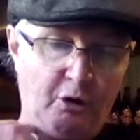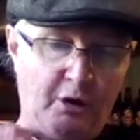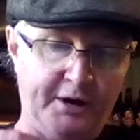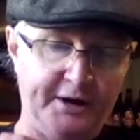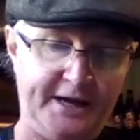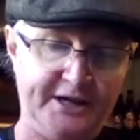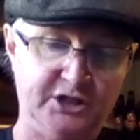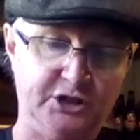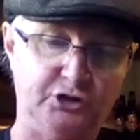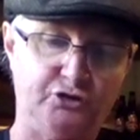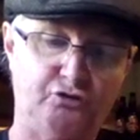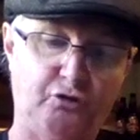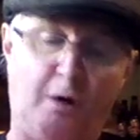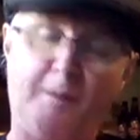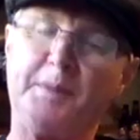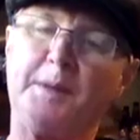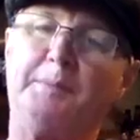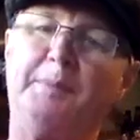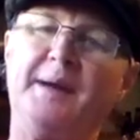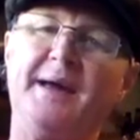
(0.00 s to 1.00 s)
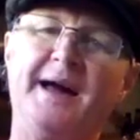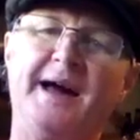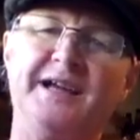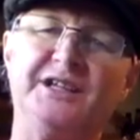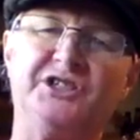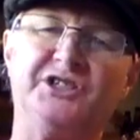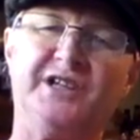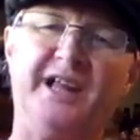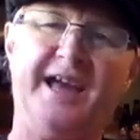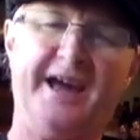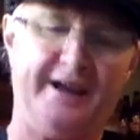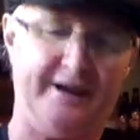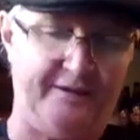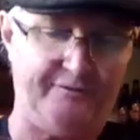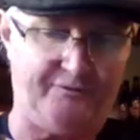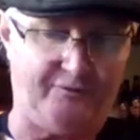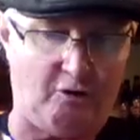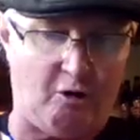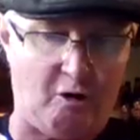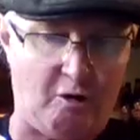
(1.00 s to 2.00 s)
I actually dropped the pH down
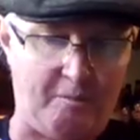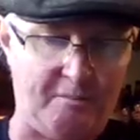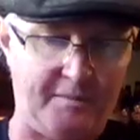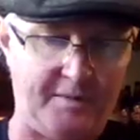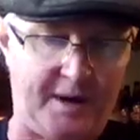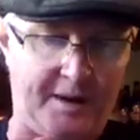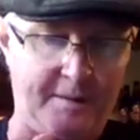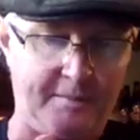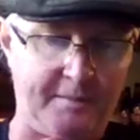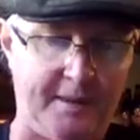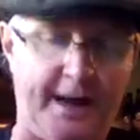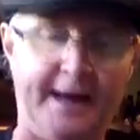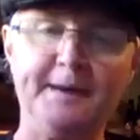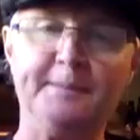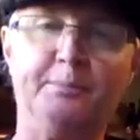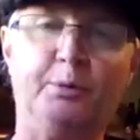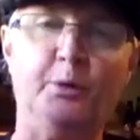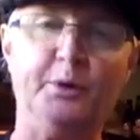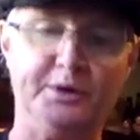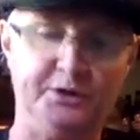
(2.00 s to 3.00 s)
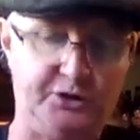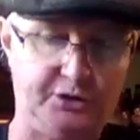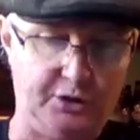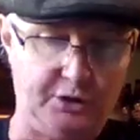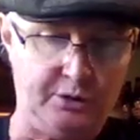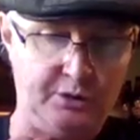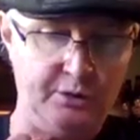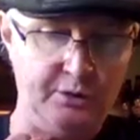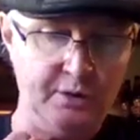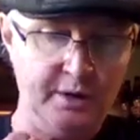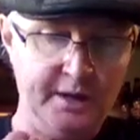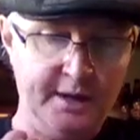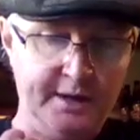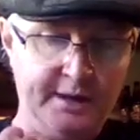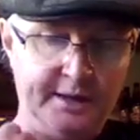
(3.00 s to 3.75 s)
from 8.2